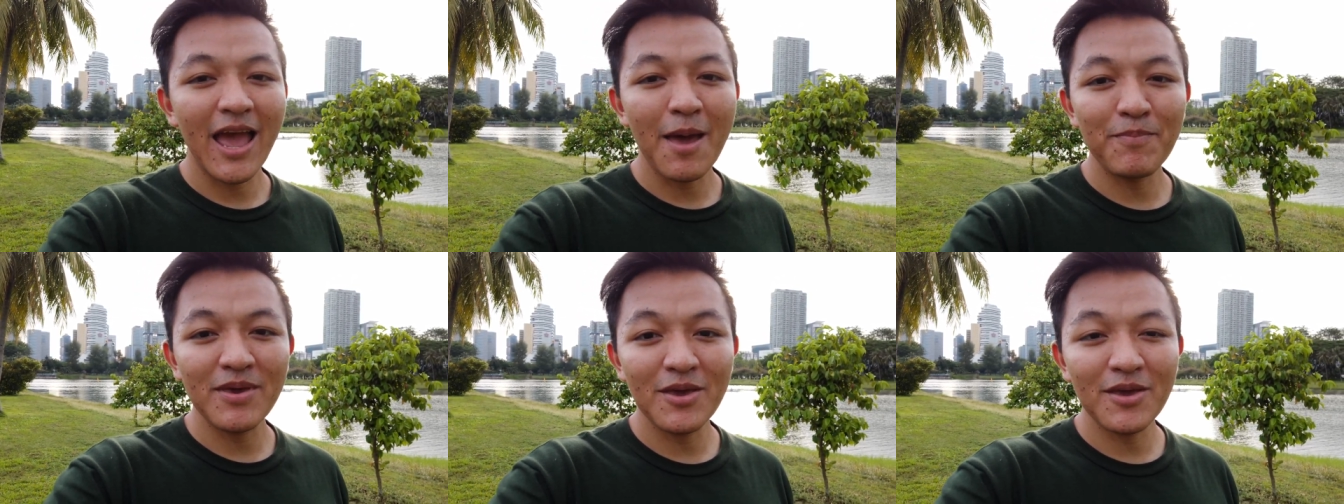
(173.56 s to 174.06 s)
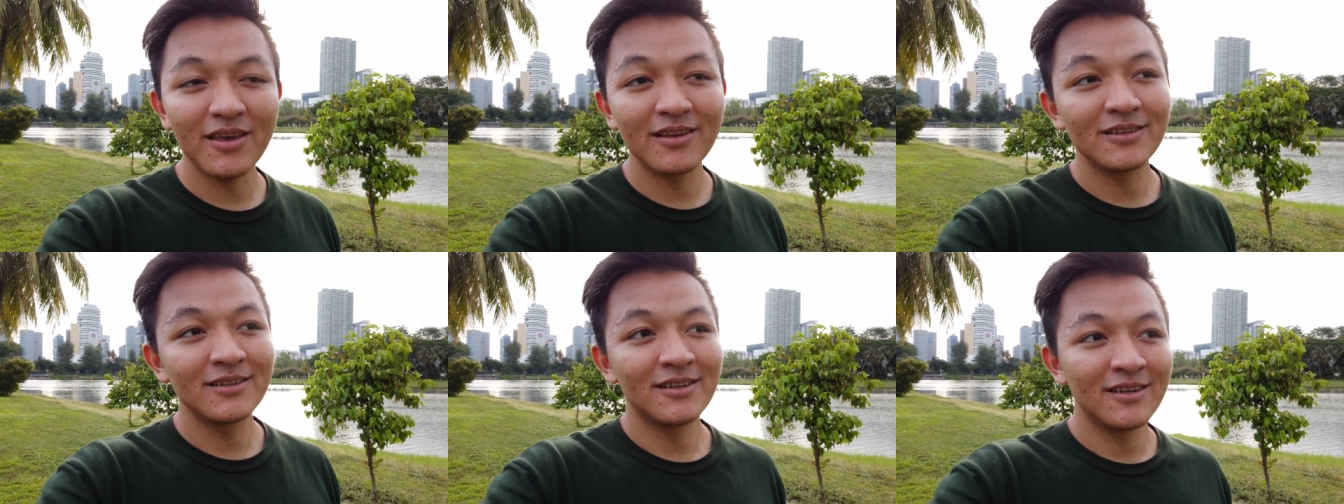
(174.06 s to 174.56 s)
happy
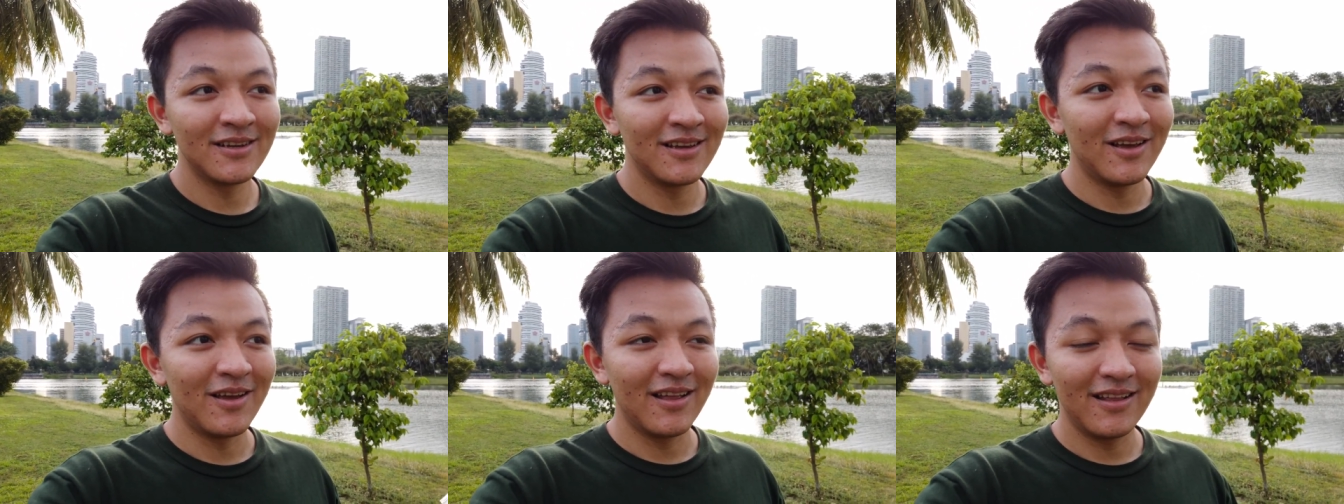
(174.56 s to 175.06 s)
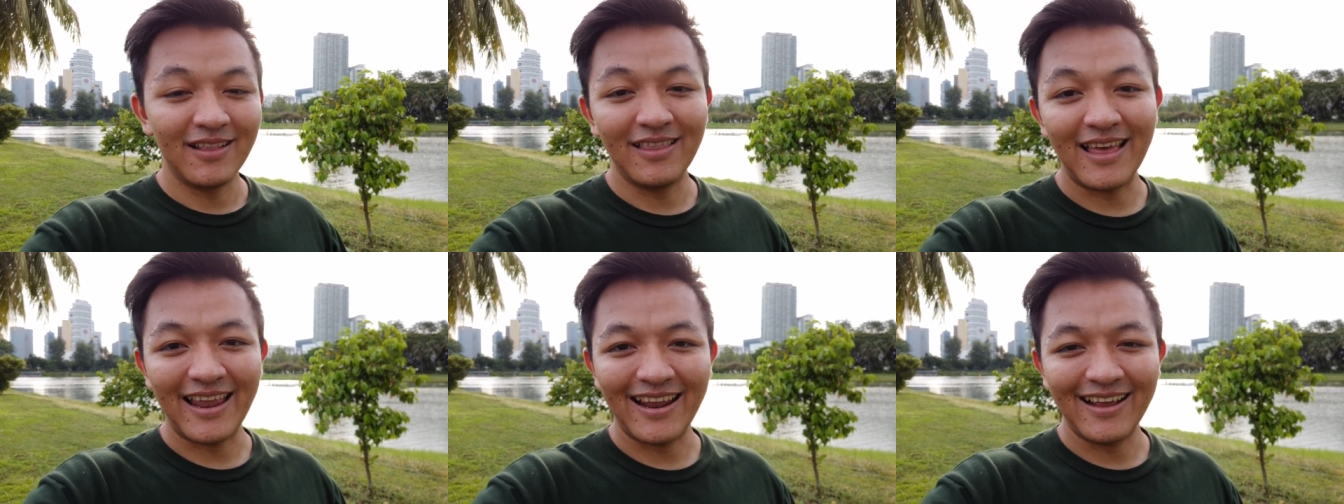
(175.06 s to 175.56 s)

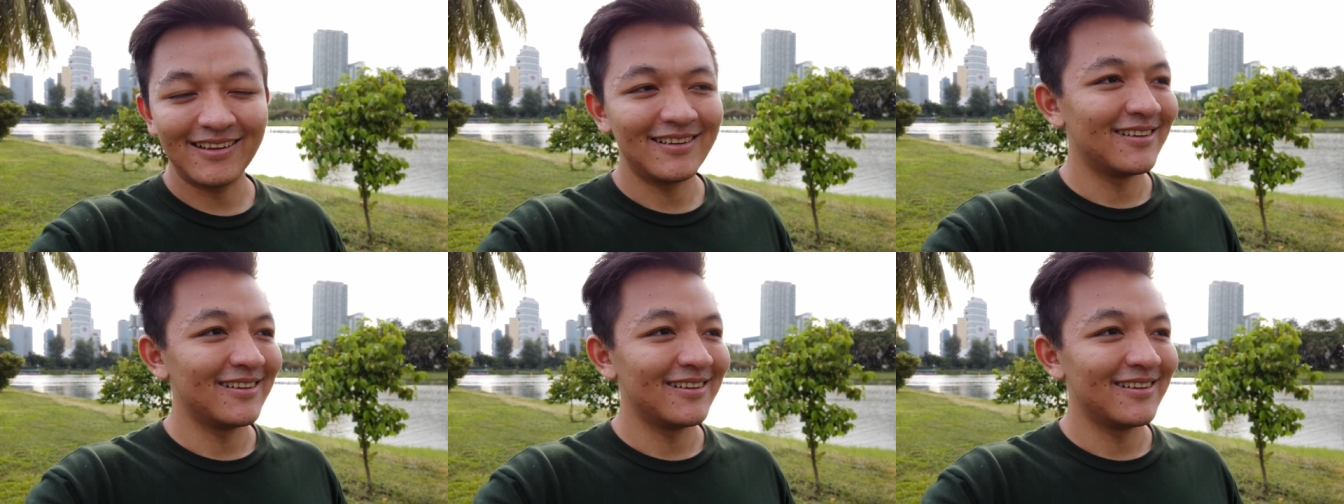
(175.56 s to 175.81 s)
that